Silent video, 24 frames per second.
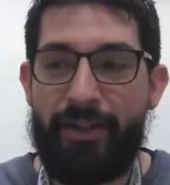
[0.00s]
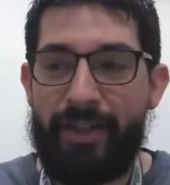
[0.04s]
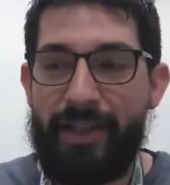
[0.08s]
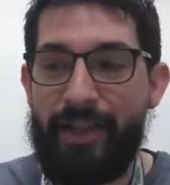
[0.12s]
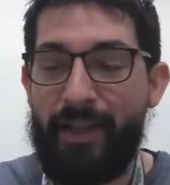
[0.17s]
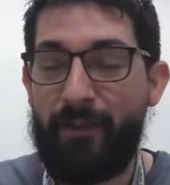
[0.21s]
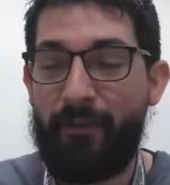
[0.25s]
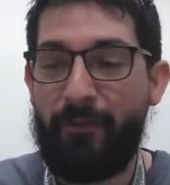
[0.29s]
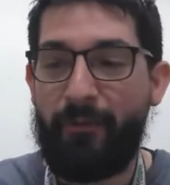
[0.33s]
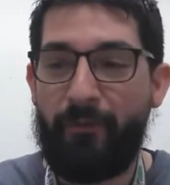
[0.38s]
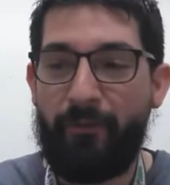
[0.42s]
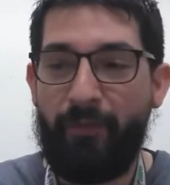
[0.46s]
I just
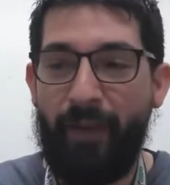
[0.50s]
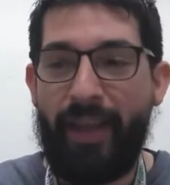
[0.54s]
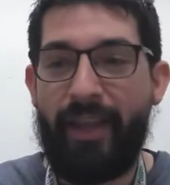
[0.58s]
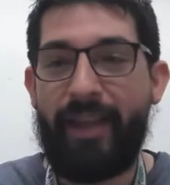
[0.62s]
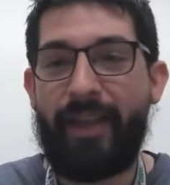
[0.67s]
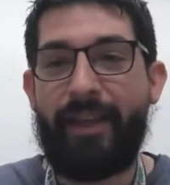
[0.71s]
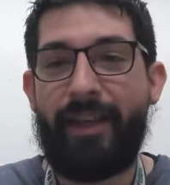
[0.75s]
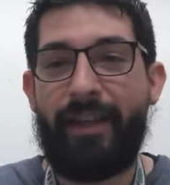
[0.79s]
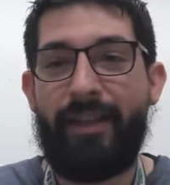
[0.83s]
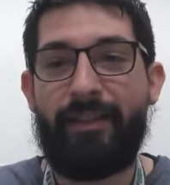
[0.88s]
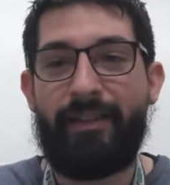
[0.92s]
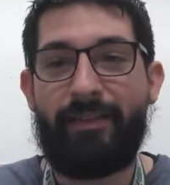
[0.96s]
need to
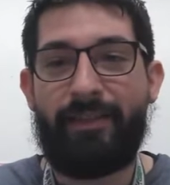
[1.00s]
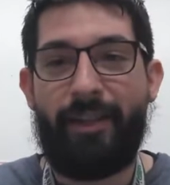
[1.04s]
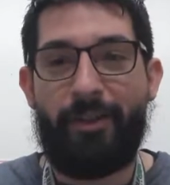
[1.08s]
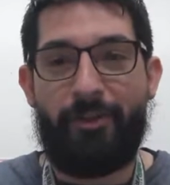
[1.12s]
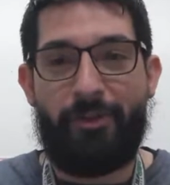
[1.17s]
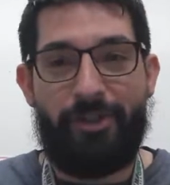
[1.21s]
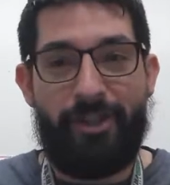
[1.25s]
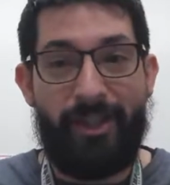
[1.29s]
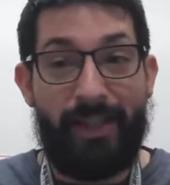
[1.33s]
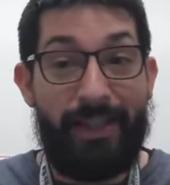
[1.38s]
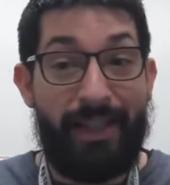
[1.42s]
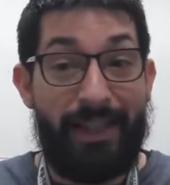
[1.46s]
fake it
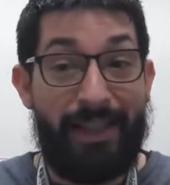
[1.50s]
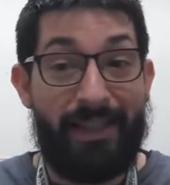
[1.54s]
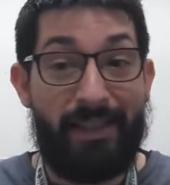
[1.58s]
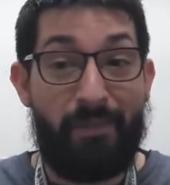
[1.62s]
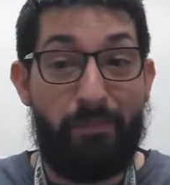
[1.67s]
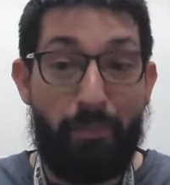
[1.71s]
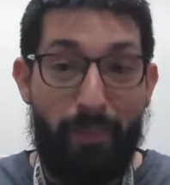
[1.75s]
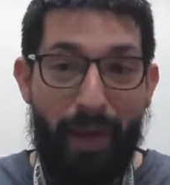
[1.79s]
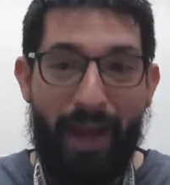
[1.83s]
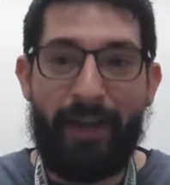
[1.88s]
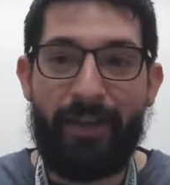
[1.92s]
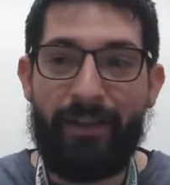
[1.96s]
till she
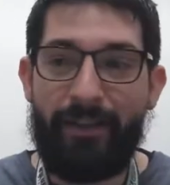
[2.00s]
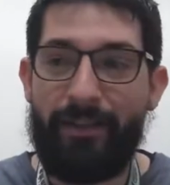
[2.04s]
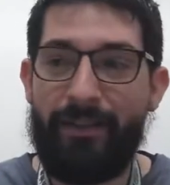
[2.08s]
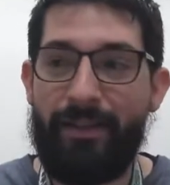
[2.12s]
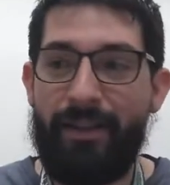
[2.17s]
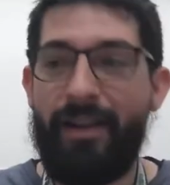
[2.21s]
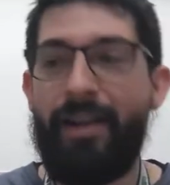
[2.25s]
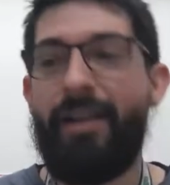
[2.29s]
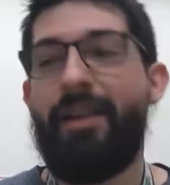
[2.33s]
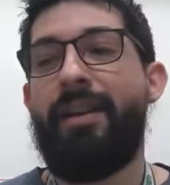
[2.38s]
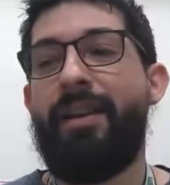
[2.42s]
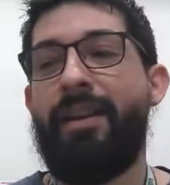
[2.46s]
gets
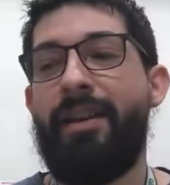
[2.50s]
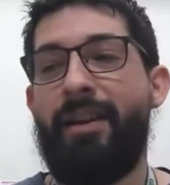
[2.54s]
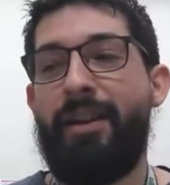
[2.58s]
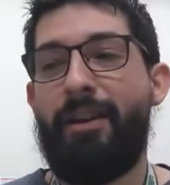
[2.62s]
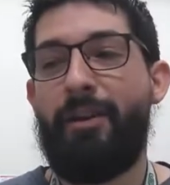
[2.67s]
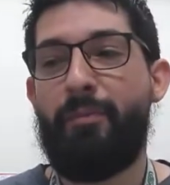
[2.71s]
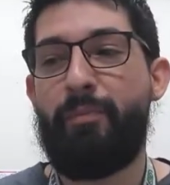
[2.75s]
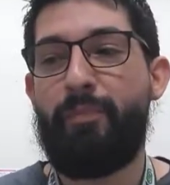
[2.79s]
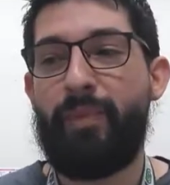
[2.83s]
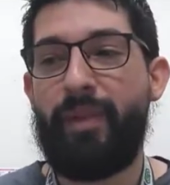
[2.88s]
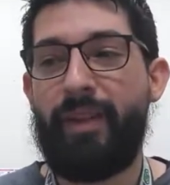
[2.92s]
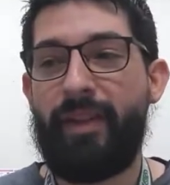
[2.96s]
better,
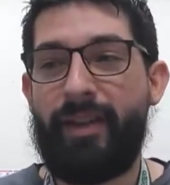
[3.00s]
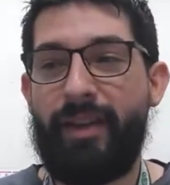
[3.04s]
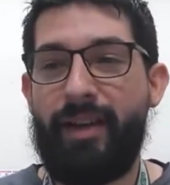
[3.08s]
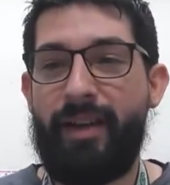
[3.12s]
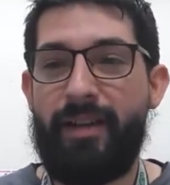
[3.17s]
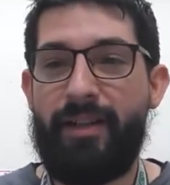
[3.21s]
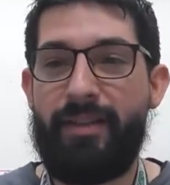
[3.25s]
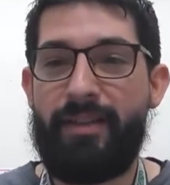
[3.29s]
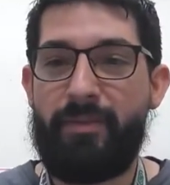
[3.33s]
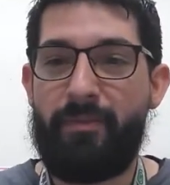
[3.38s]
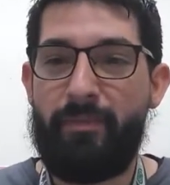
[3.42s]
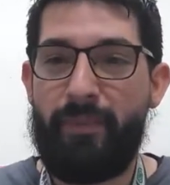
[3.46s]

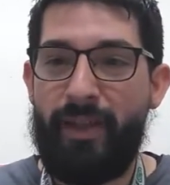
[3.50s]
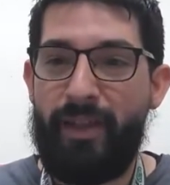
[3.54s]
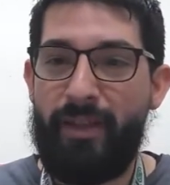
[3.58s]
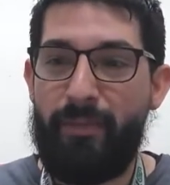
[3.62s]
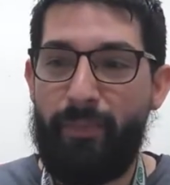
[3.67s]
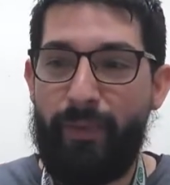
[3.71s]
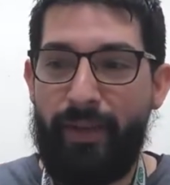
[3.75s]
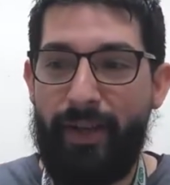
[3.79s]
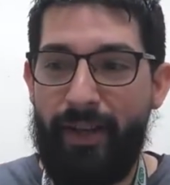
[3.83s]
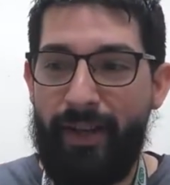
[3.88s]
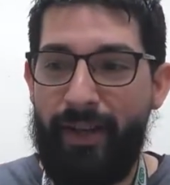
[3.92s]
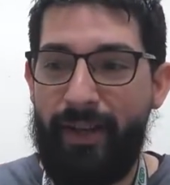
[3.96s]
because
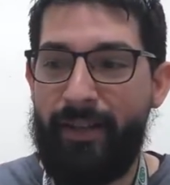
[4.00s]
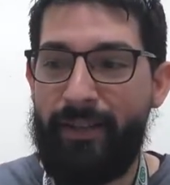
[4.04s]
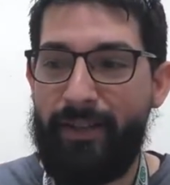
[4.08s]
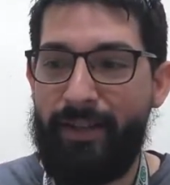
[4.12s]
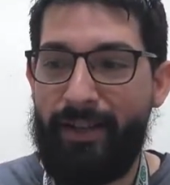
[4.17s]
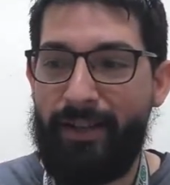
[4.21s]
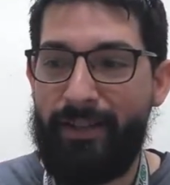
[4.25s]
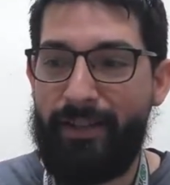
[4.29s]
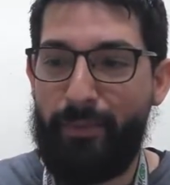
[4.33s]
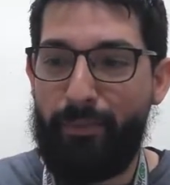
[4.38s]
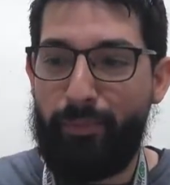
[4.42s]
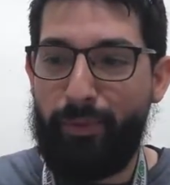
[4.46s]
me
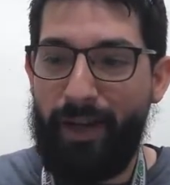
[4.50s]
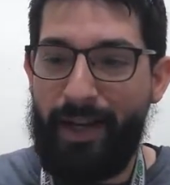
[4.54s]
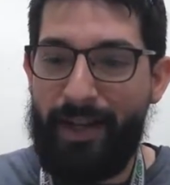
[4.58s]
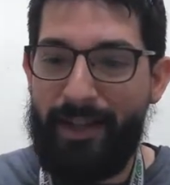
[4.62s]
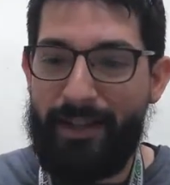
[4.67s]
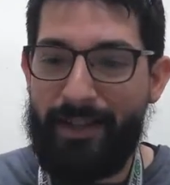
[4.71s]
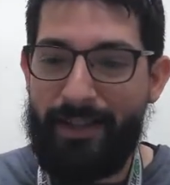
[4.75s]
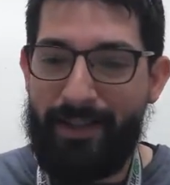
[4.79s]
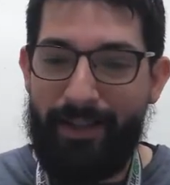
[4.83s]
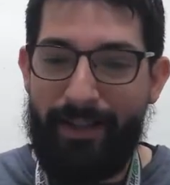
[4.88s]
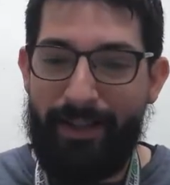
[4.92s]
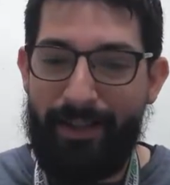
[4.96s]
being a
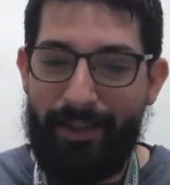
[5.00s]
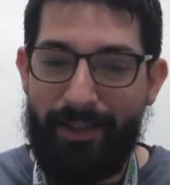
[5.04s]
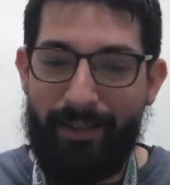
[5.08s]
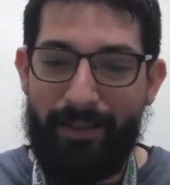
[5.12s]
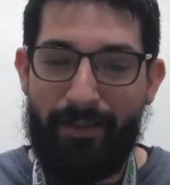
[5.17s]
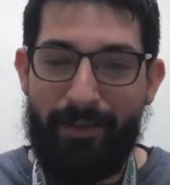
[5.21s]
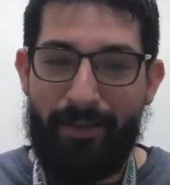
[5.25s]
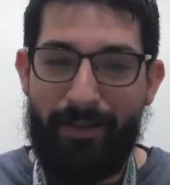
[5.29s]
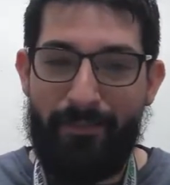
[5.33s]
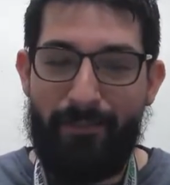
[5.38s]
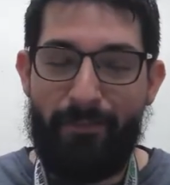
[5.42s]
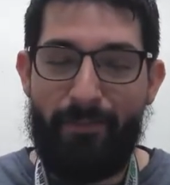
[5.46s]

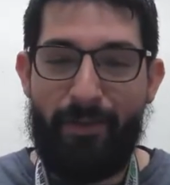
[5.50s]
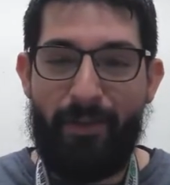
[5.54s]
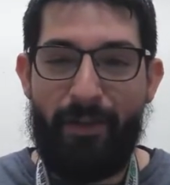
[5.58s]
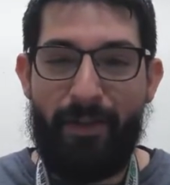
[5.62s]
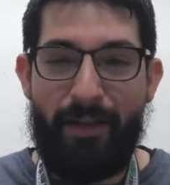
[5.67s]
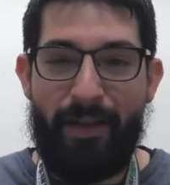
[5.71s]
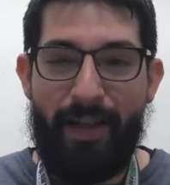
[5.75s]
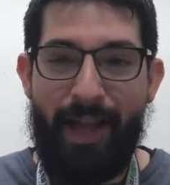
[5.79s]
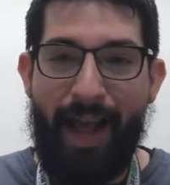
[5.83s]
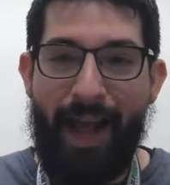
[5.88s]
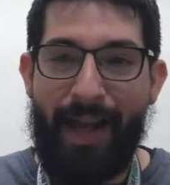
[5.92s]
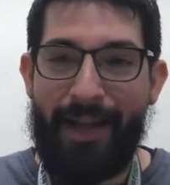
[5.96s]
depressing
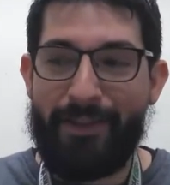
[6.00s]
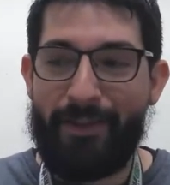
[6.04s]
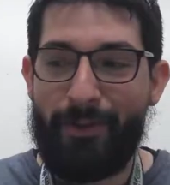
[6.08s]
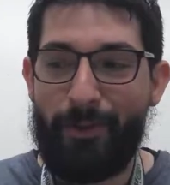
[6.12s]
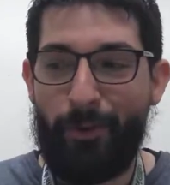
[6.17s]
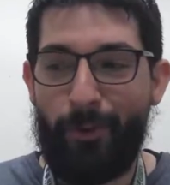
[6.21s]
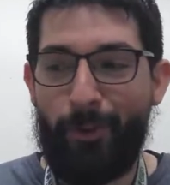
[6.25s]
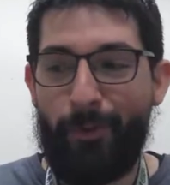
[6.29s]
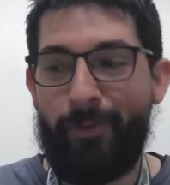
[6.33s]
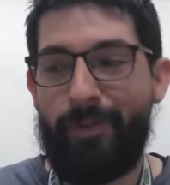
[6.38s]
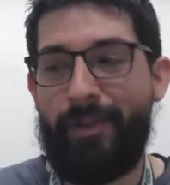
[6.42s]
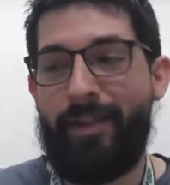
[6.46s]

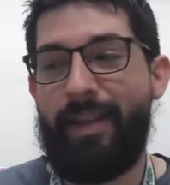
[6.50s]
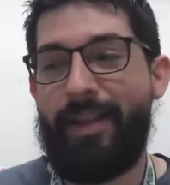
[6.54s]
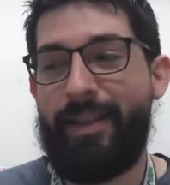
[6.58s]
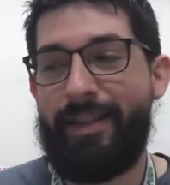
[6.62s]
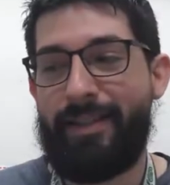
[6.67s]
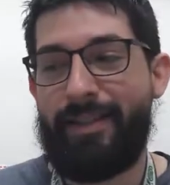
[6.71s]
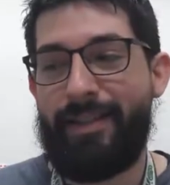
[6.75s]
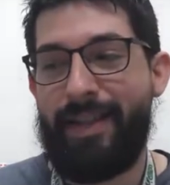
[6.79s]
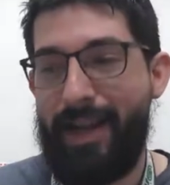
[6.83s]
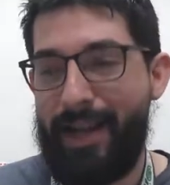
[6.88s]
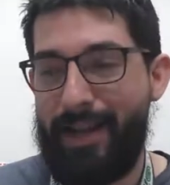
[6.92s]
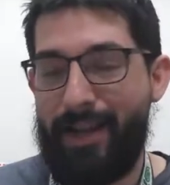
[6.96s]
asshole
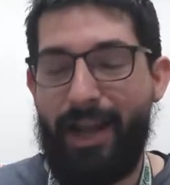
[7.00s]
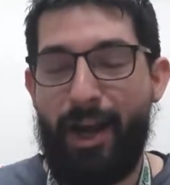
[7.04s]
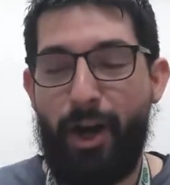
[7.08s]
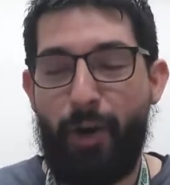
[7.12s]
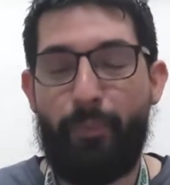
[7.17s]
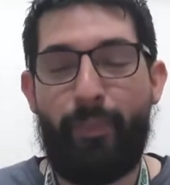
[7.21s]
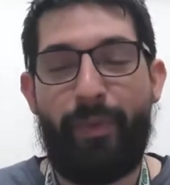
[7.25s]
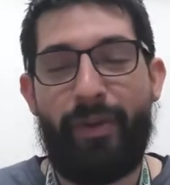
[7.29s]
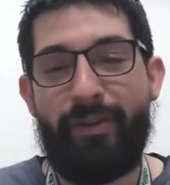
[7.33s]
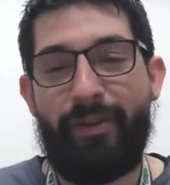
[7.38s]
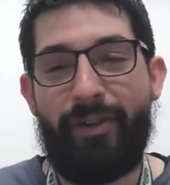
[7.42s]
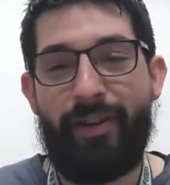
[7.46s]
is not
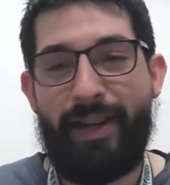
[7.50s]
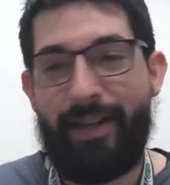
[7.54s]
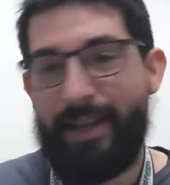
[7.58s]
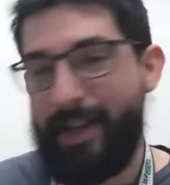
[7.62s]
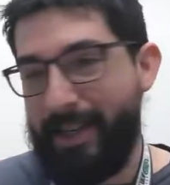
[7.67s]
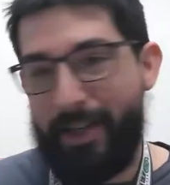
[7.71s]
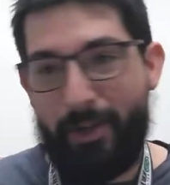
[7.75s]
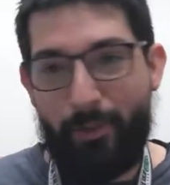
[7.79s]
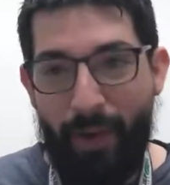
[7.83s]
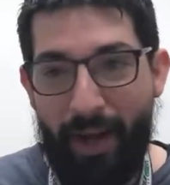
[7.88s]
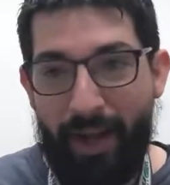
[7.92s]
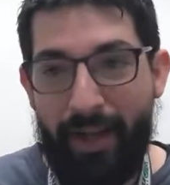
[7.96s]
helping her
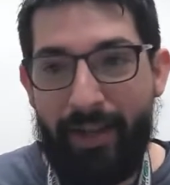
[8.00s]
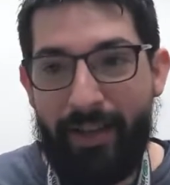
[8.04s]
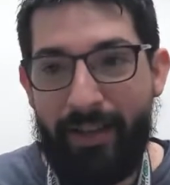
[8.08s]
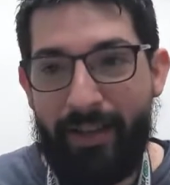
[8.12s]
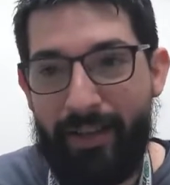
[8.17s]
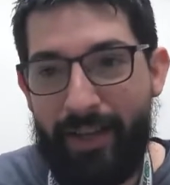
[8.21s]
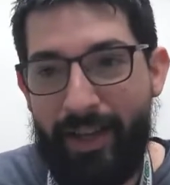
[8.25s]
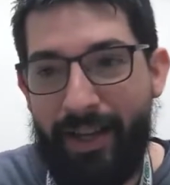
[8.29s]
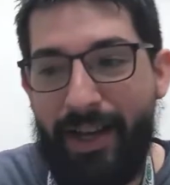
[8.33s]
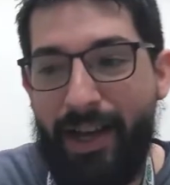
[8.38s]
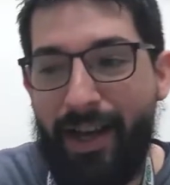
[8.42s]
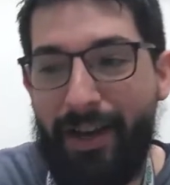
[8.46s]
in any
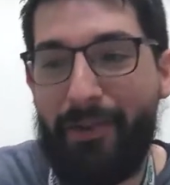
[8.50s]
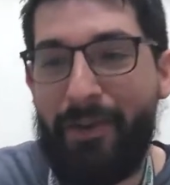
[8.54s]
way,